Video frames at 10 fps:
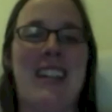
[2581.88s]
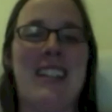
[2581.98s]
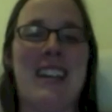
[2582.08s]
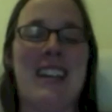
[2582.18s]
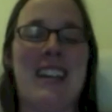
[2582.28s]

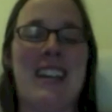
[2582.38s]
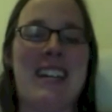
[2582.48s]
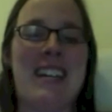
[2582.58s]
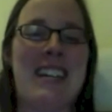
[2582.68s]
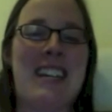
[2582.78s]
uh,
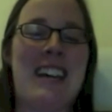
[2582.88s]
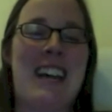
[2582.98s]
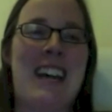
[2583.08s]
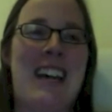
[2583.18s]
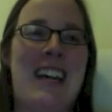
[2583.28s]

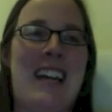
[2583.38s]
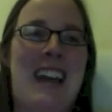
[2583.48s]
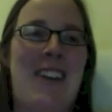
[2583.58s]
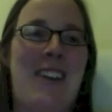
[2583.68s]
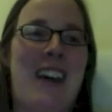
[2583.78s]
and
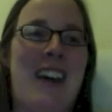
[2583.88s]
how, how,